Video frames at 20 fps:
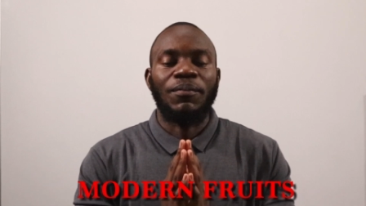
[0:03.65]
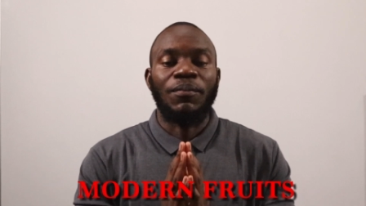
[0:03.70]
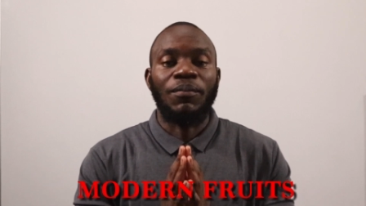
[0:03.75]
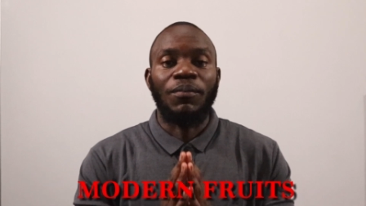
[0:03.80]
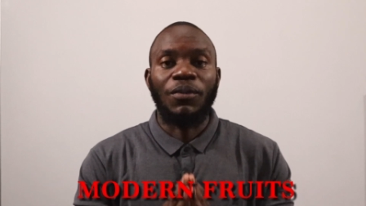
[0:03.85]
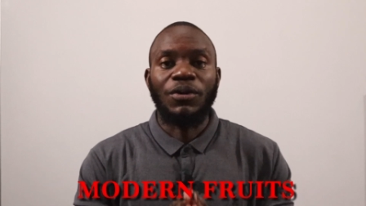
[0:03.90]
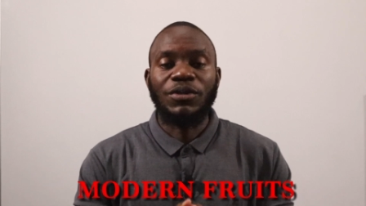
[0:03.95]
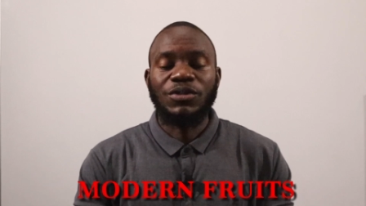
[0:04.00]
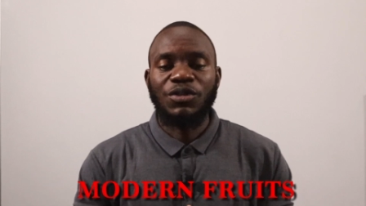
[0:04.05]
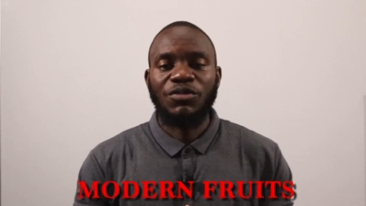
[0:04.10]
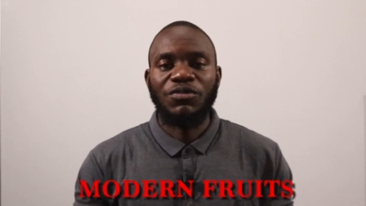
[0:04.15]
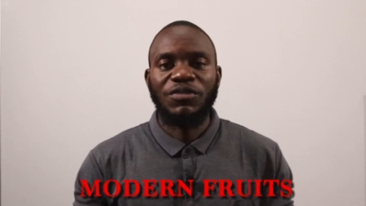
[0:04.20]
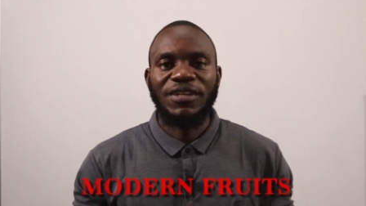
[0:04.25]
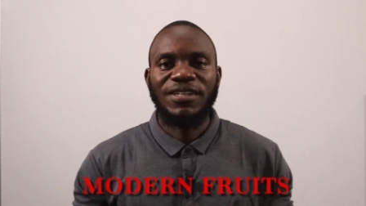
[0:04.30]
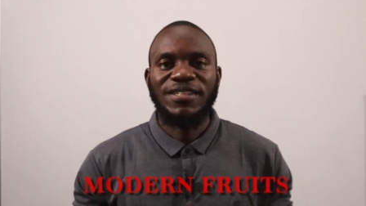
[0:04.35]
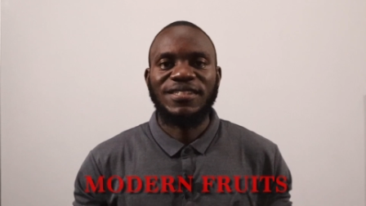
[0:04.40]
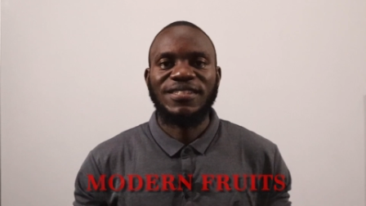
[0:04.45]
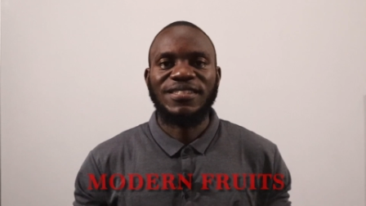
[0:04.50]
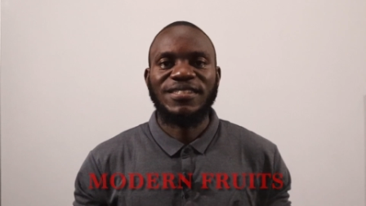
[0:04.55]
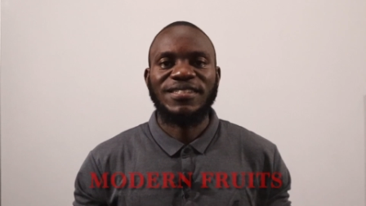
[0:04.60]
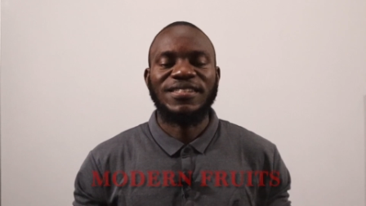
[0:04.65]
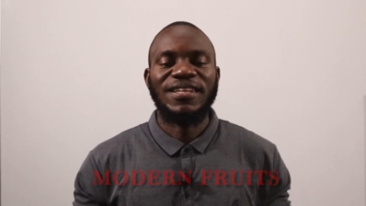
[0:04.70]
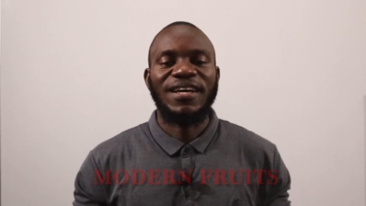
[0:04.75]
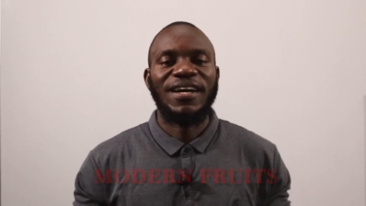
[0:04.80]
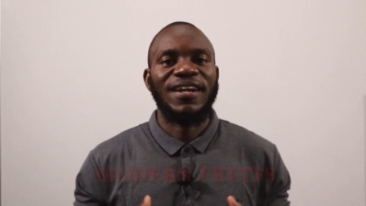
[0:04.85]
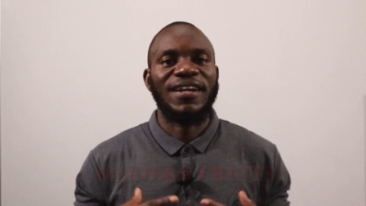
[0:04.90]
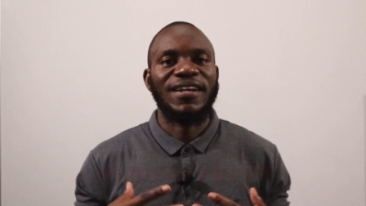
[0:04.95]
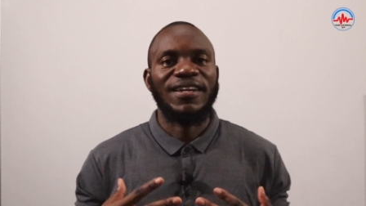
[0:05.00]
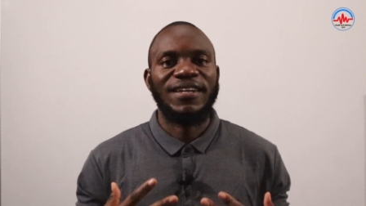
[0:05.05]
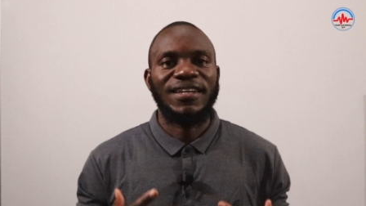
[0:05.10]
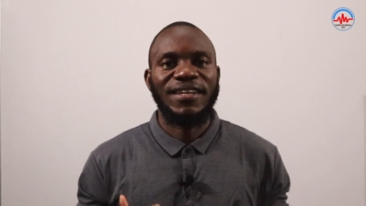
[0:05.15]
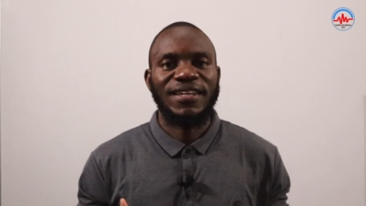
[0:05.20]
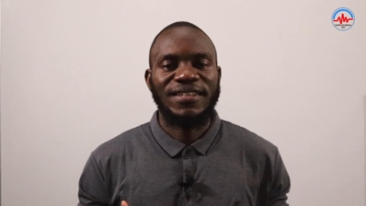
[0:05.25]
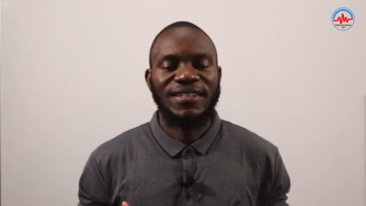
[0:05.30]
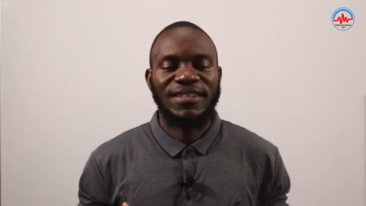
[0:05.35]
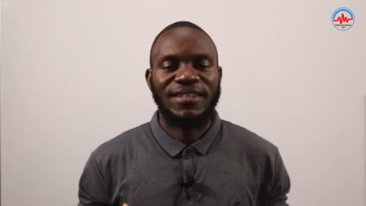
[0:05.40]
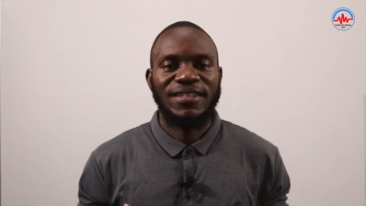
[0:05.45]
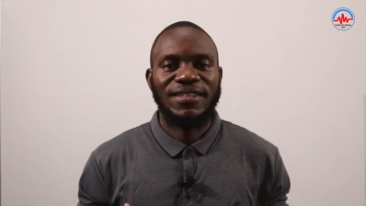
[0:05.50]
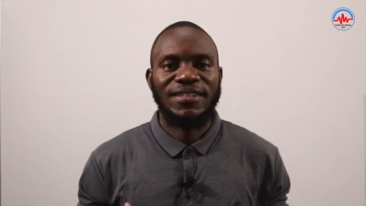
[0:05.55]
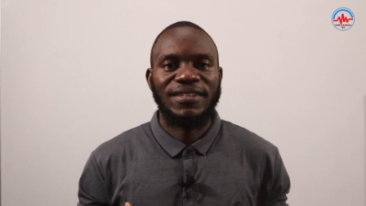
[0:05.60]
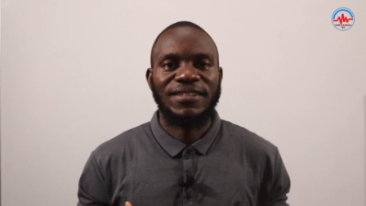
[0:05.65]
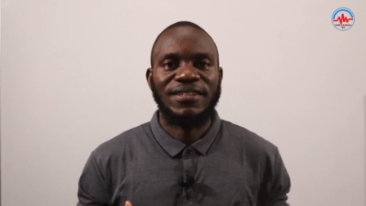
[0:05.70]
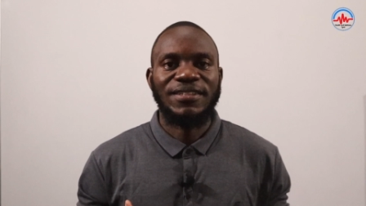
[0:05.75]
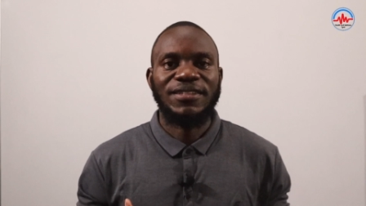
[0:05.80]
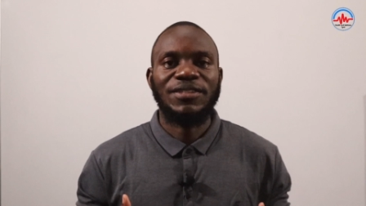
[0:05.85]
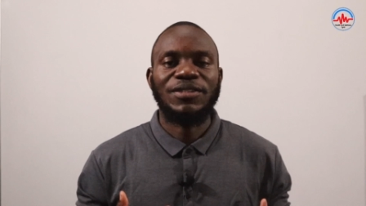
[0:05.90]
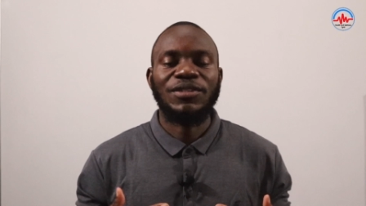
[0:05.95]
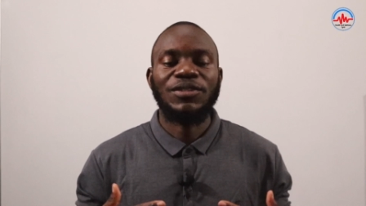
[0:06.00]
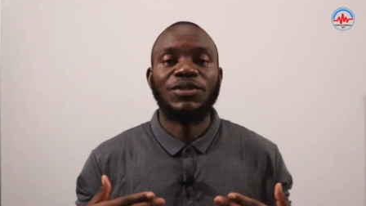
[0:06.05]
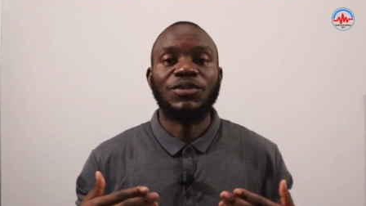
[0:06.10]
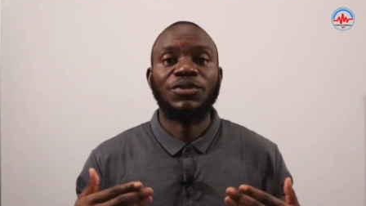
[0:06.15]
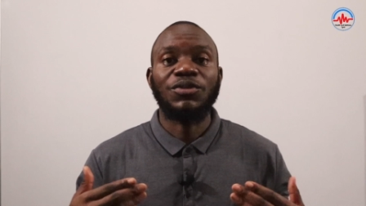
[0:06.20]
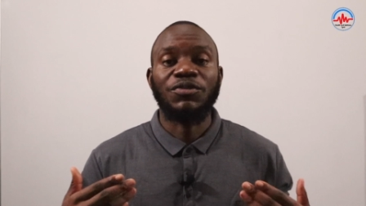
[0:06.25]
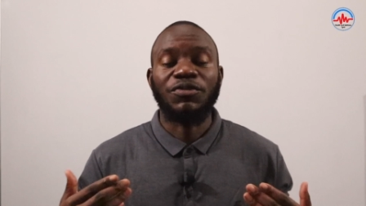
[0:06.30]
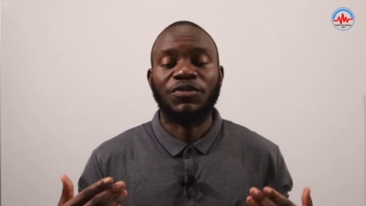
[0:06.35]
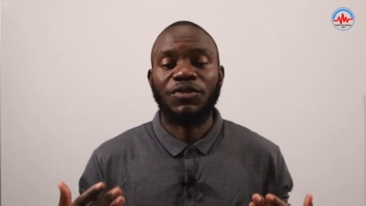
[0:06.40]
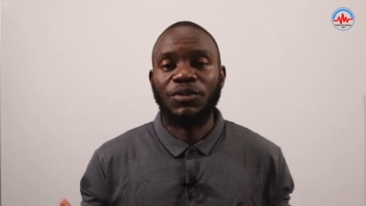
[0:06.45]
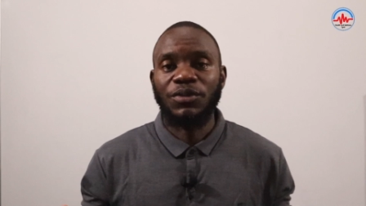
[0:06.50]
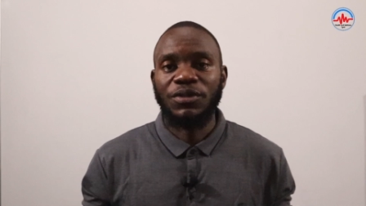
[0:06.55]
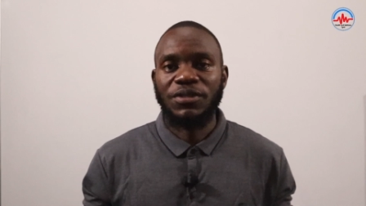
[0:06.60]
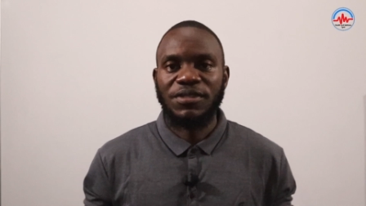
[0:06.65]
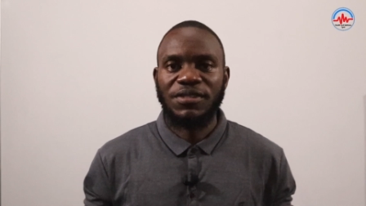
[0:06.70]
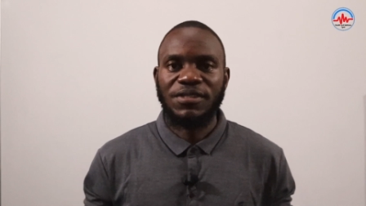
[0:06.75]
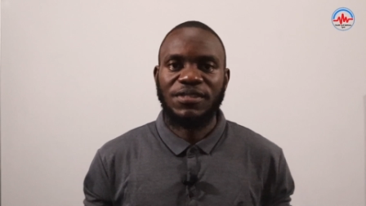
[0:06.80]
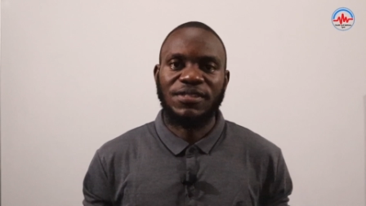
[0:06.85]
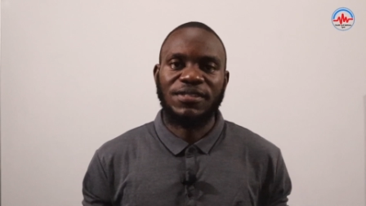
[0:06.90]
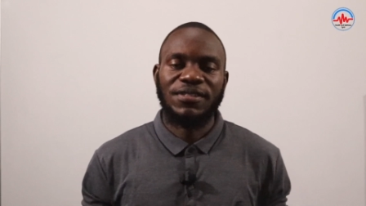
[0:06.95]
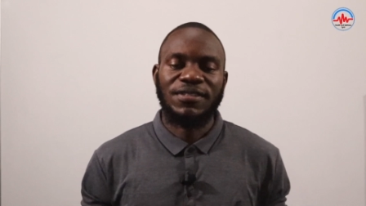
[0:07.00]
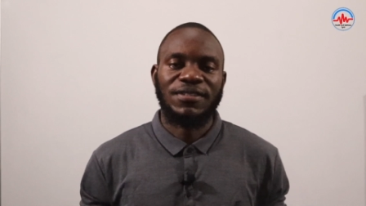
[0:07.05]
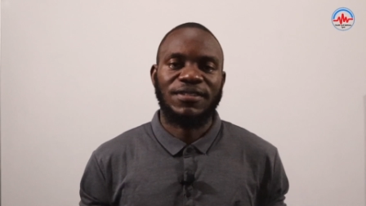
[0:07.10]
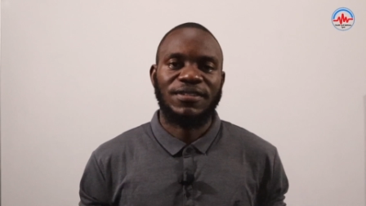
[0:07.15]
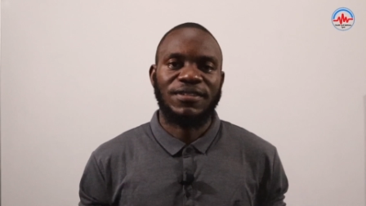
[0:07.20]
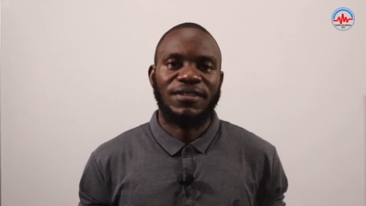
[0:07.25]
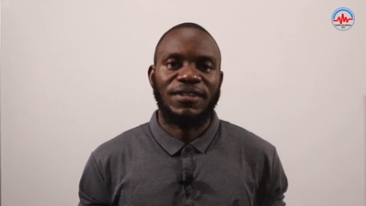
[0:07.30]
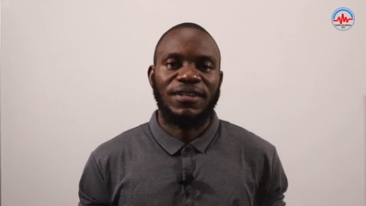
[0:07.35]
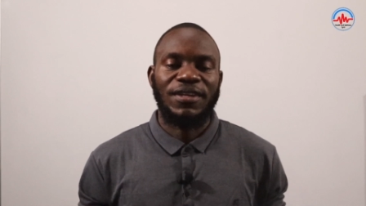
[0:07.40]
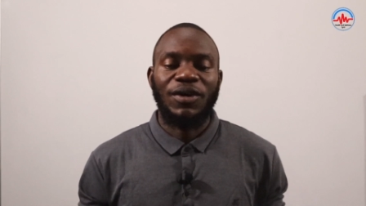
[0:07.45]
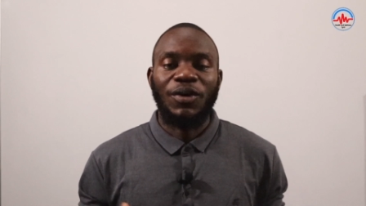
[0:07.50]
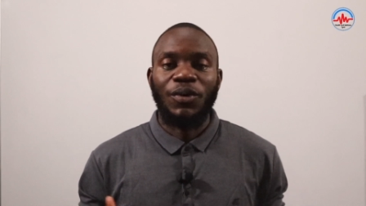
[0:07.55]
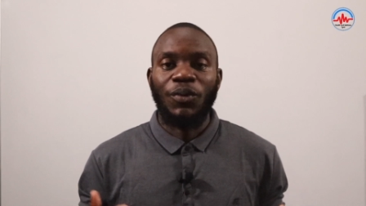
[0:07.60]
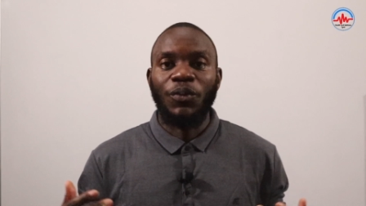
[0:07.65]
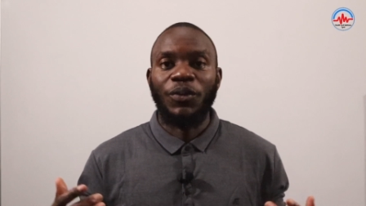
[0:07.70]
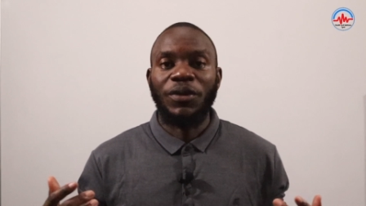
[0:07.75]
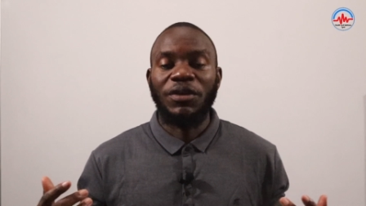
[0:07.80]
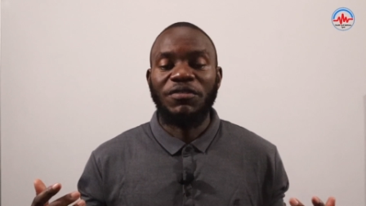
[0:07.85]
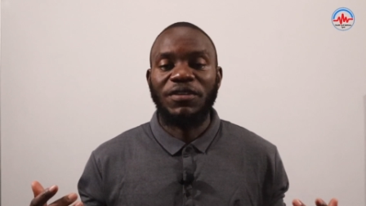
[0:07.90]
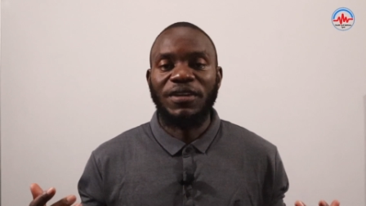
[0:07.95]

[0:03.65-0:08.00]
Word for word: most of us are addicted to fruits. We